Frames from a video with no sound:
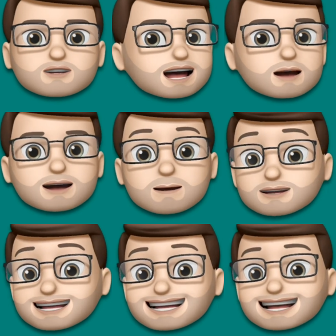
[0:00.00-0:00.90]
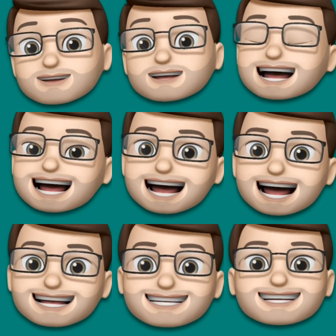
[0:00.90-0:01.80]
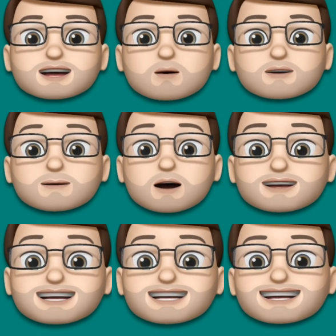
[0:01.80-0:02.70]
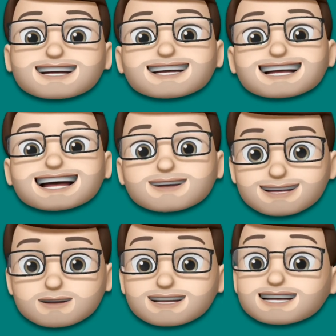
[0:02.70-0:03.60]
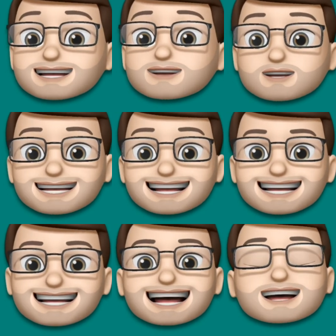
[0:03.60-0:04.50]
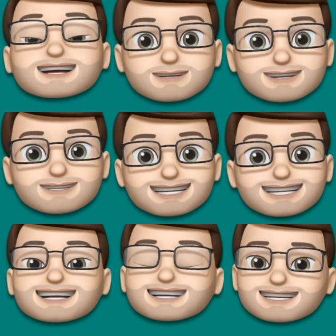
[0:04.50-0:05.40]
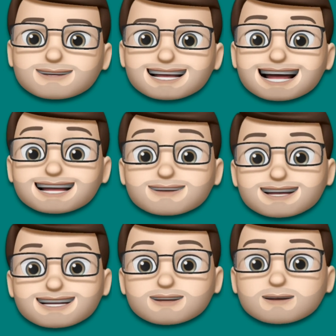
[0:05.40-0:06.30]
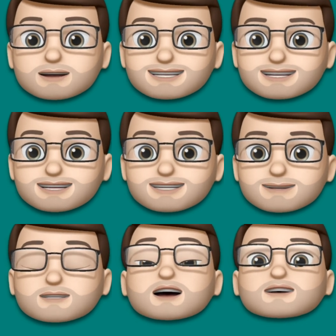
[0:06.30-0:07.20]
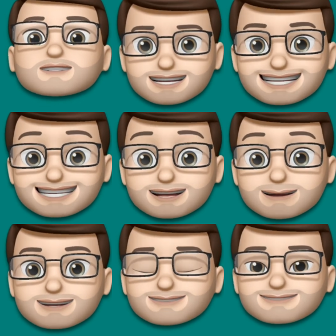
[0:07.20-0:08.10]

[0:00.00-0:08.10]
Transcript: time-lapse video, and we've put these things together with a soundtrack in iMovie to make a video postcard. Great job!